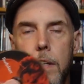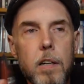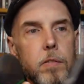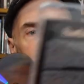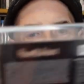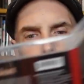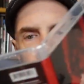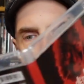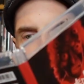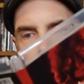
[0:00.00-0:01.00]
ever
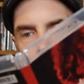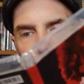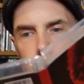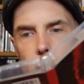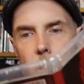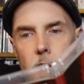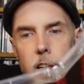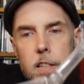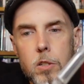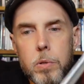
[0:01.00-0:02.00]

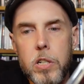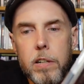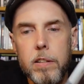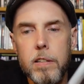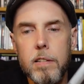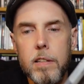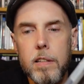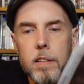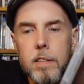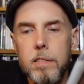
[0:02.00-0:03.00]
switch out
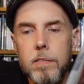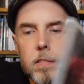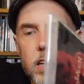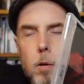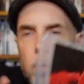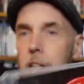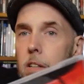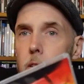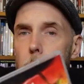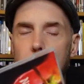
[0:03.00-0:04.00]
the artwork.
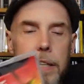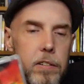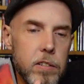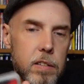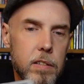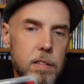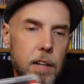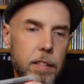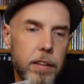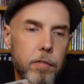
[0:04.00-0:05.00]
I don't know why. Just it's
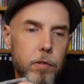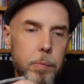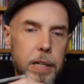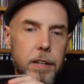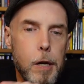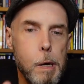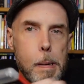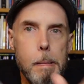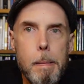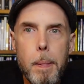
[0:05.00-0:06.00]
not a thing for me.
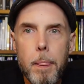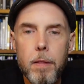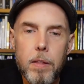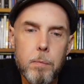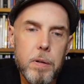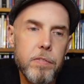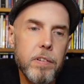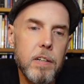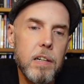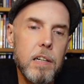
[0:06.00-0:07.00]
Then
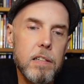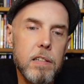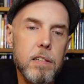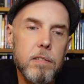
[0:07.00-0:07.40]
we've got